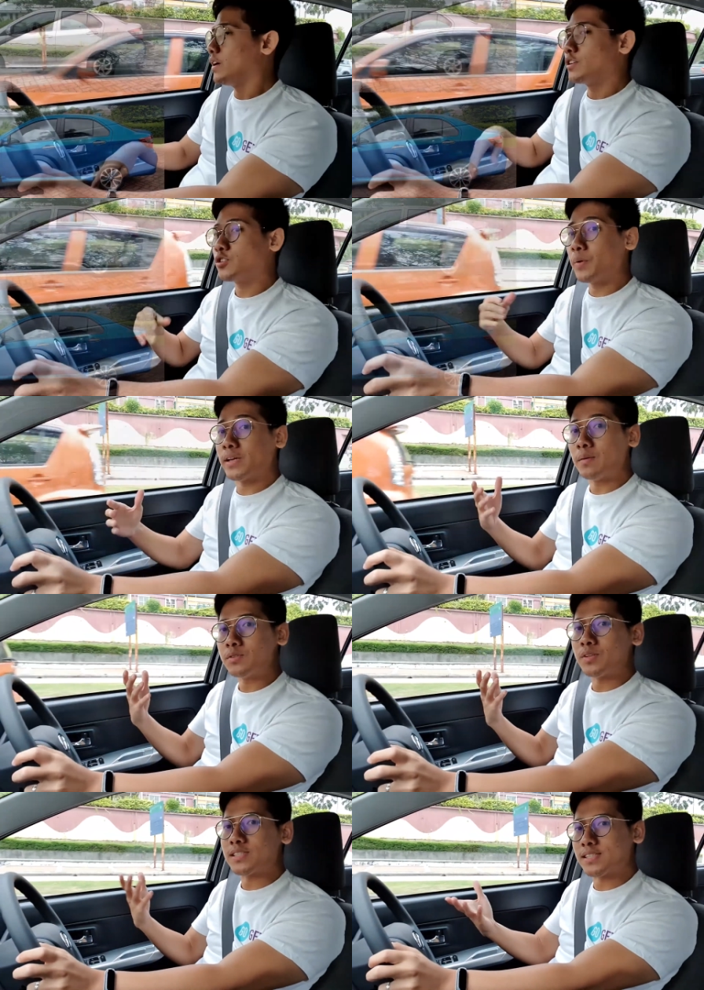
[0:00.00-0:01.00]
So when it comes
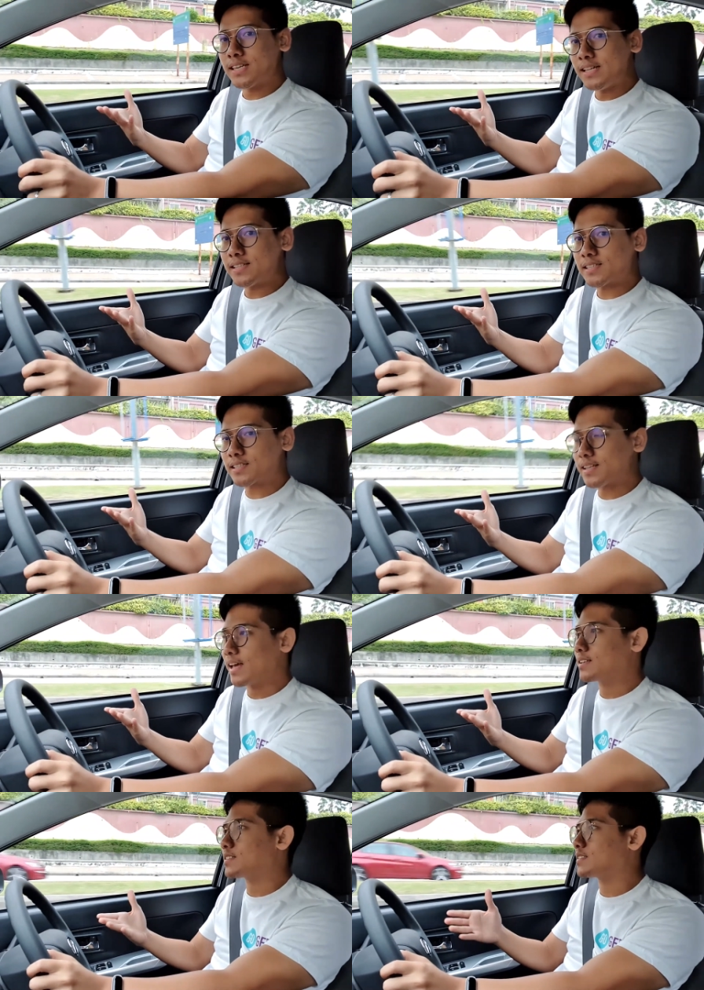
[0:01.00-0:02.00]
to the seats
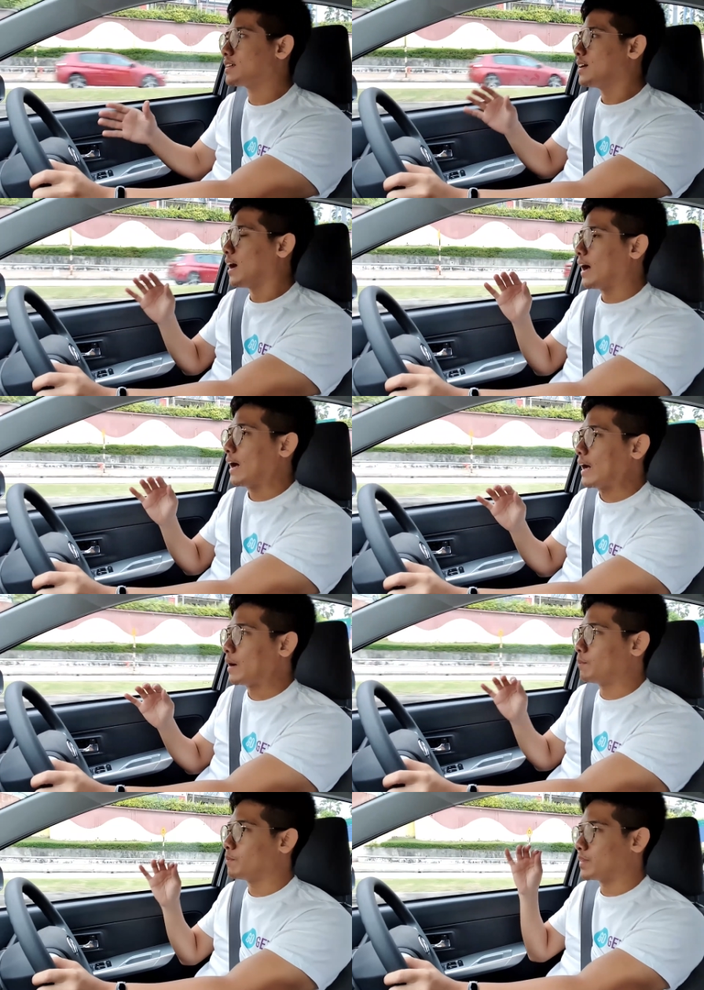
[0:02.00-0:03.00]
next,
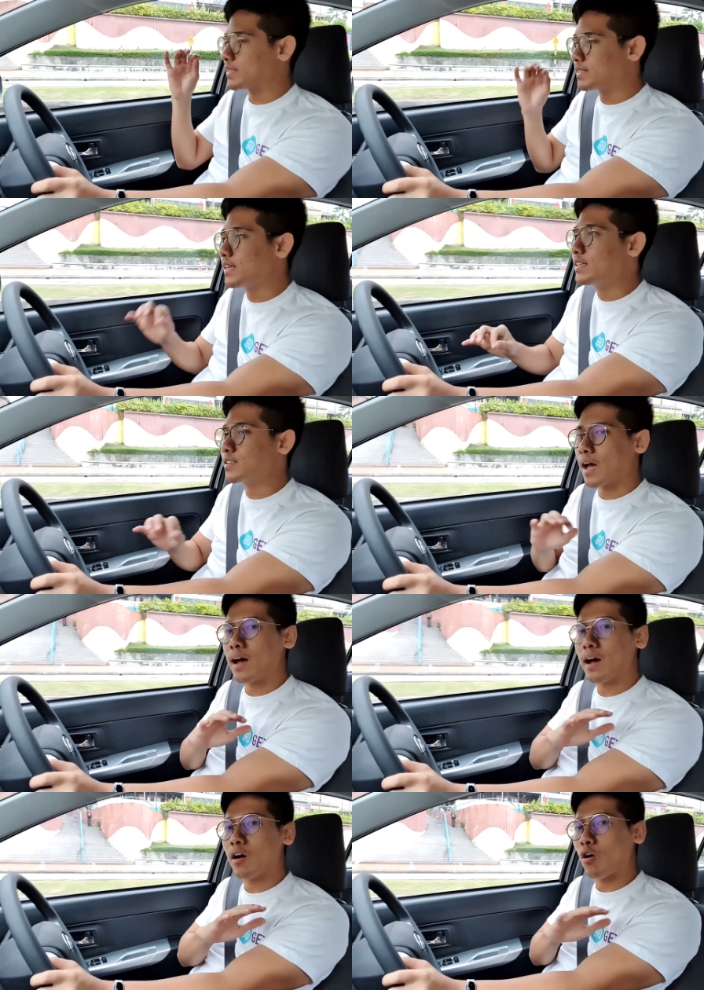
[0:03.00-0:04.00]
the seats
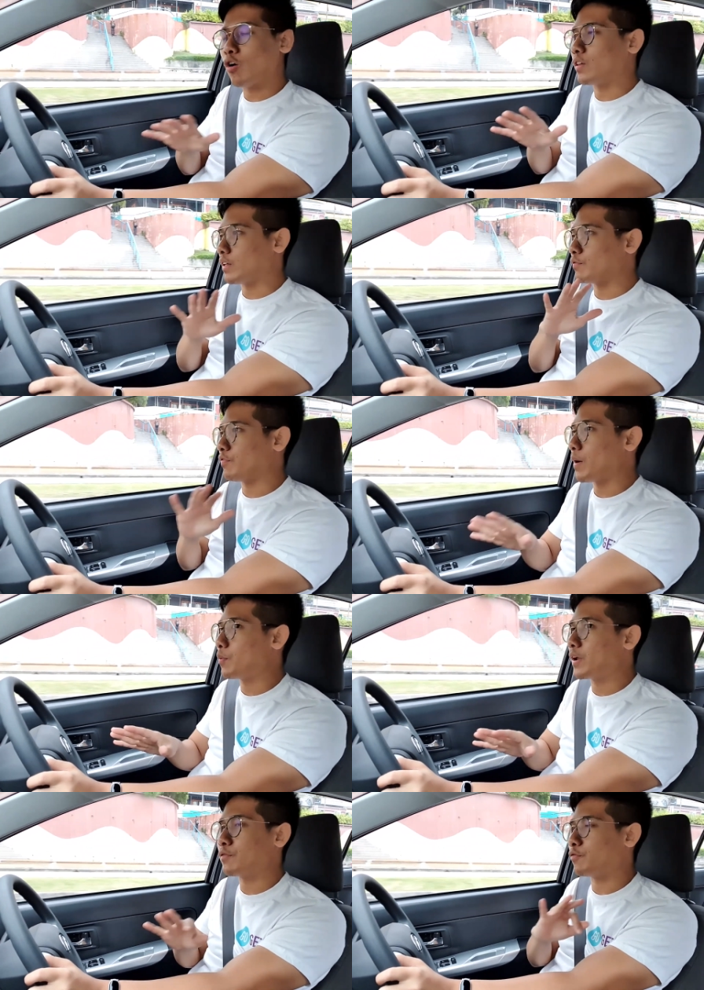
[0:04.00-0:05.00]
are all in
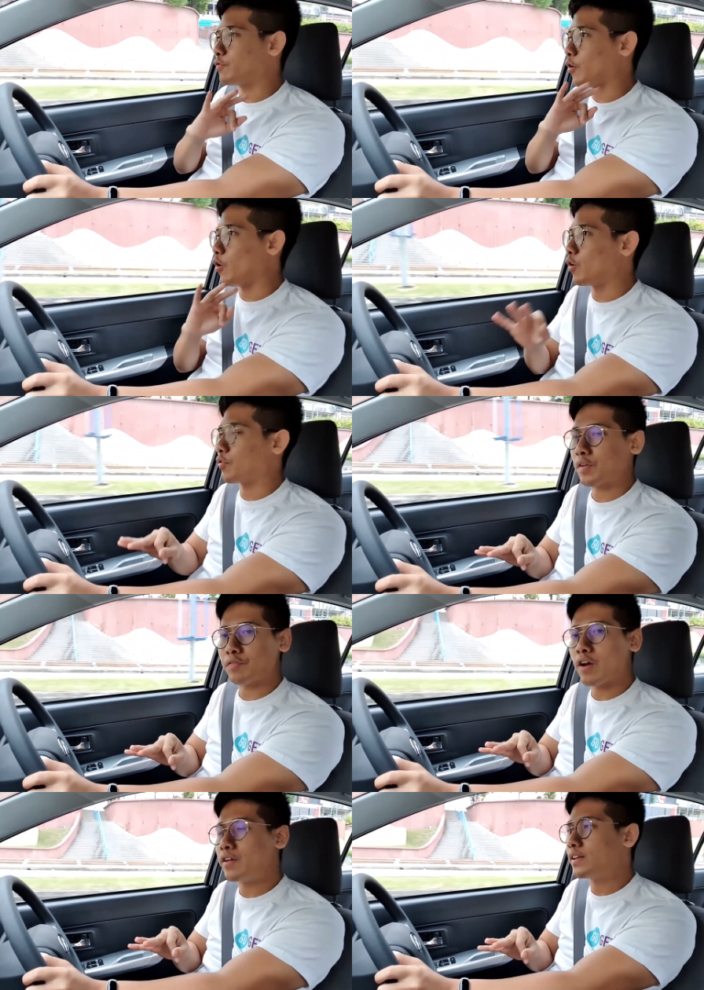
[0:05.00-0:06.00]
fabric for all three
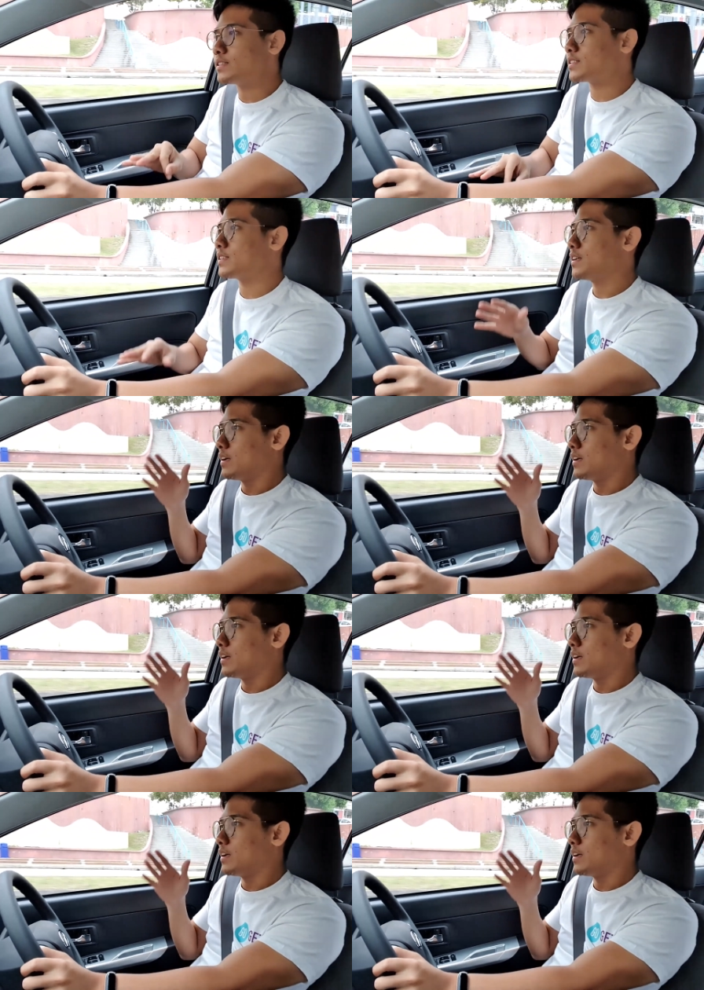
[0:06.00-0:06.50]
variants.